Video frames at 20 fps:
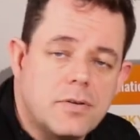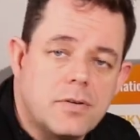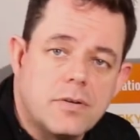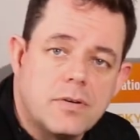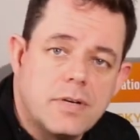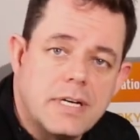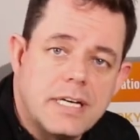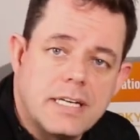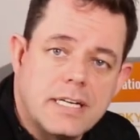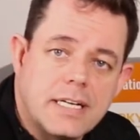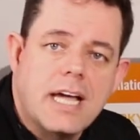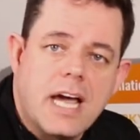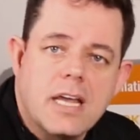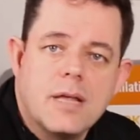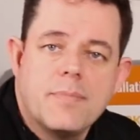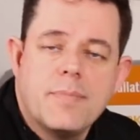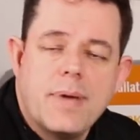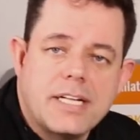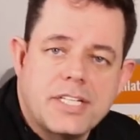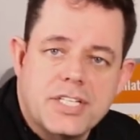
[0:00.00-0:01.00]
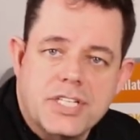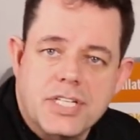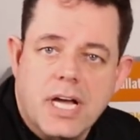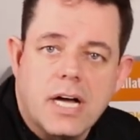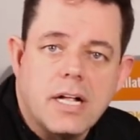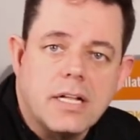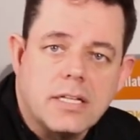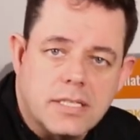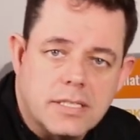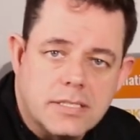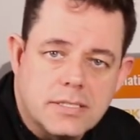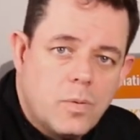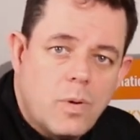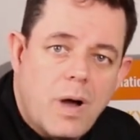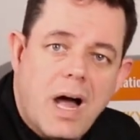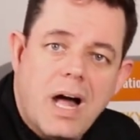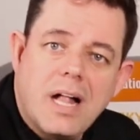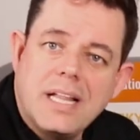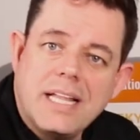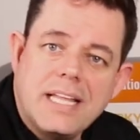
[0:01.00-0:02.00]
or a color matched caulk.
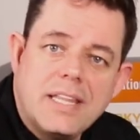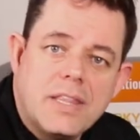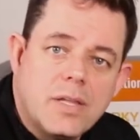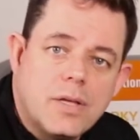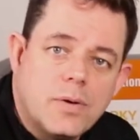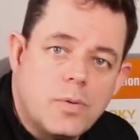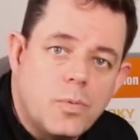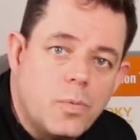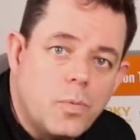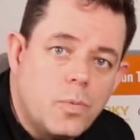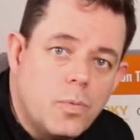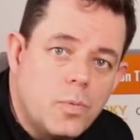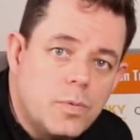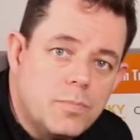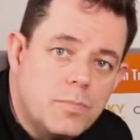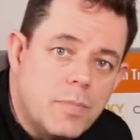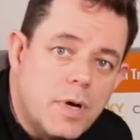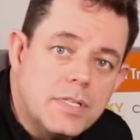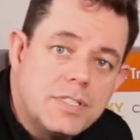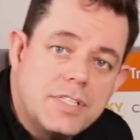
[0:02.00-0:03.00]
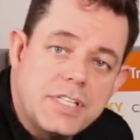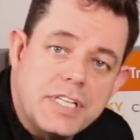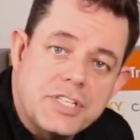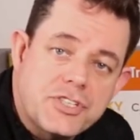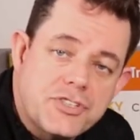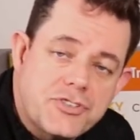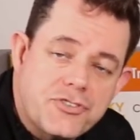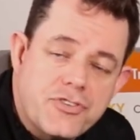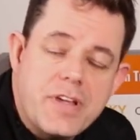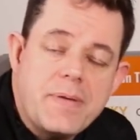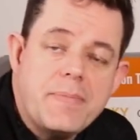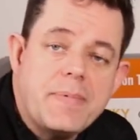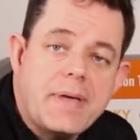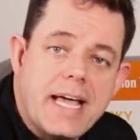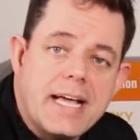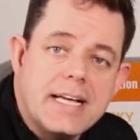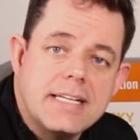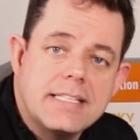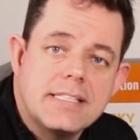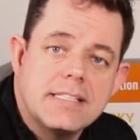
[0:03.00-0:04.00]
While in the most extreme
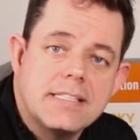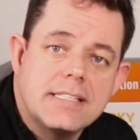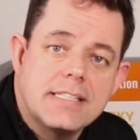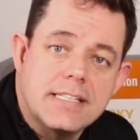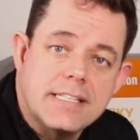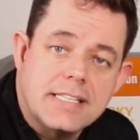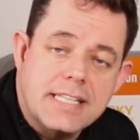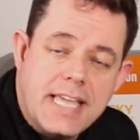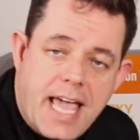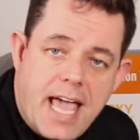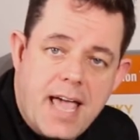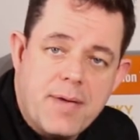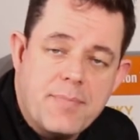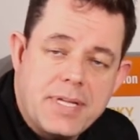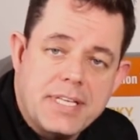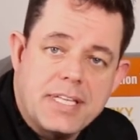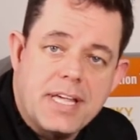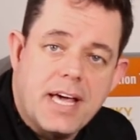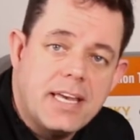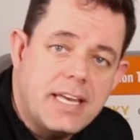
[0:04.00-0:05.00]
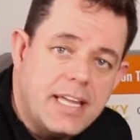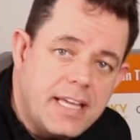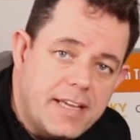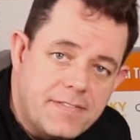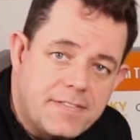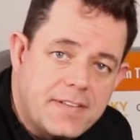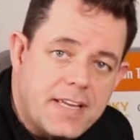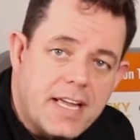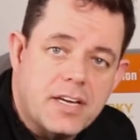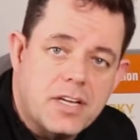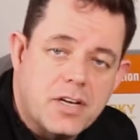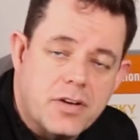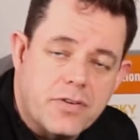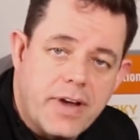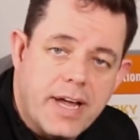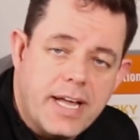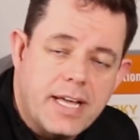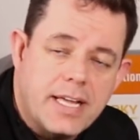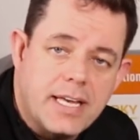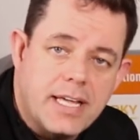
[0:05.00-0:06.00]
cases this can be done if done
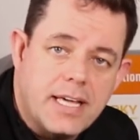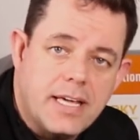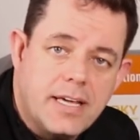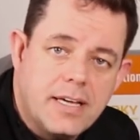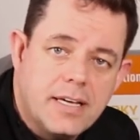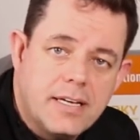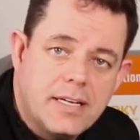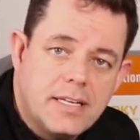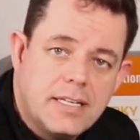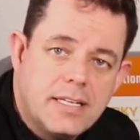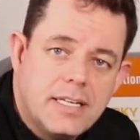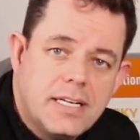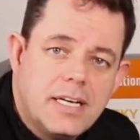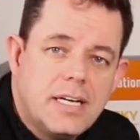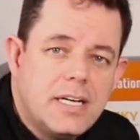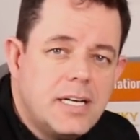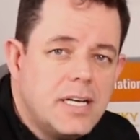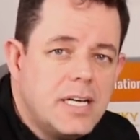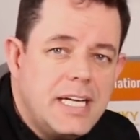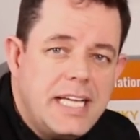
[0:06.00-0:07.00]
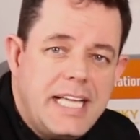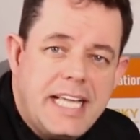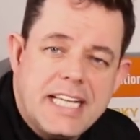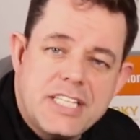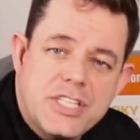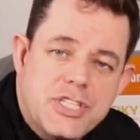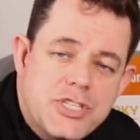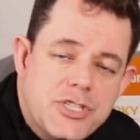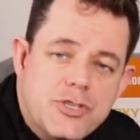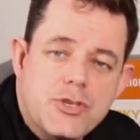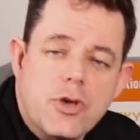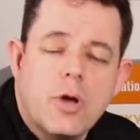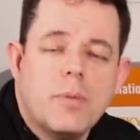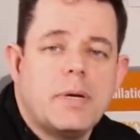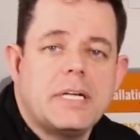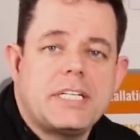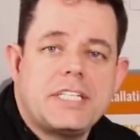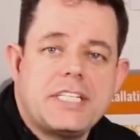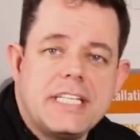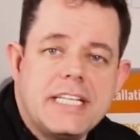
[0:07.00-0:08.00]
correctly, it's so
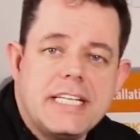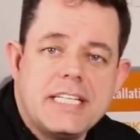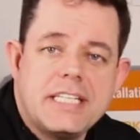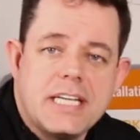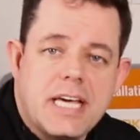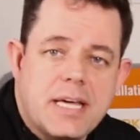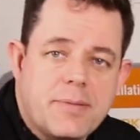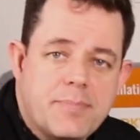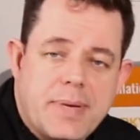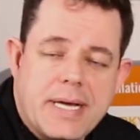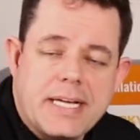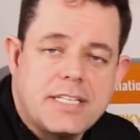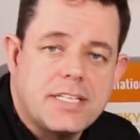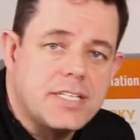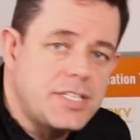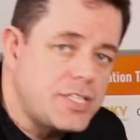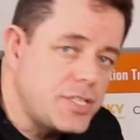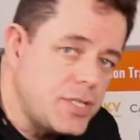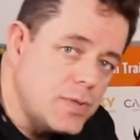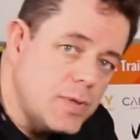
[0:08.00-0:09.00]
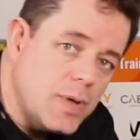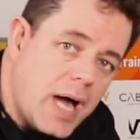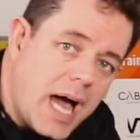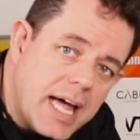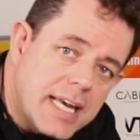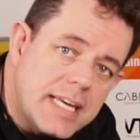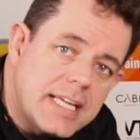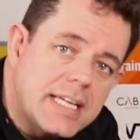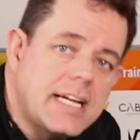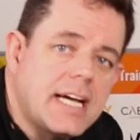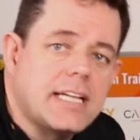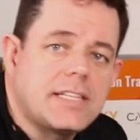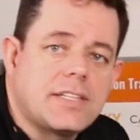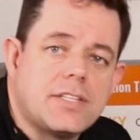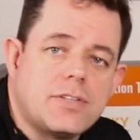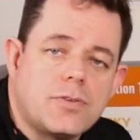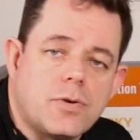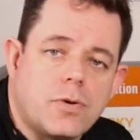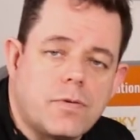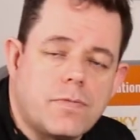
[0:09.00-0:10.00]
much neater and better to undercut
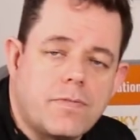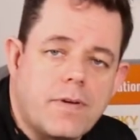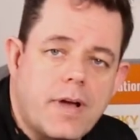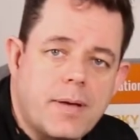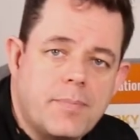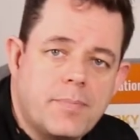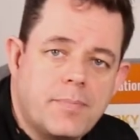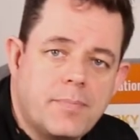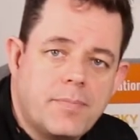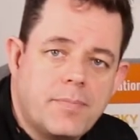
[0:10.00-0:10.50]
the door frame.